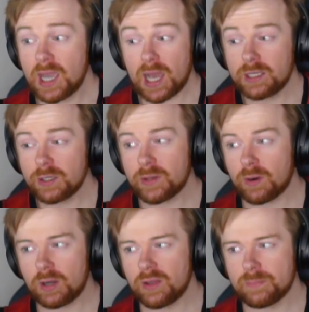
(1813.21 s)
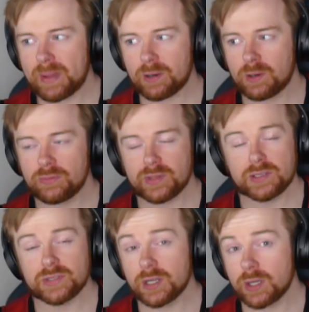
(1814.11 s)
And, you know, there are other background
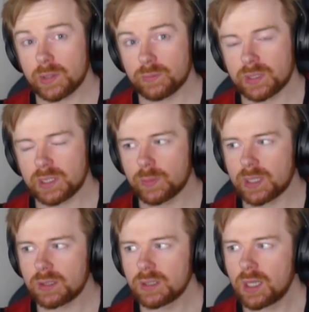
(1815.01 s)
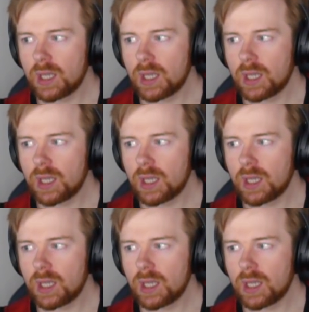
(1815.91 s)
things that are going really well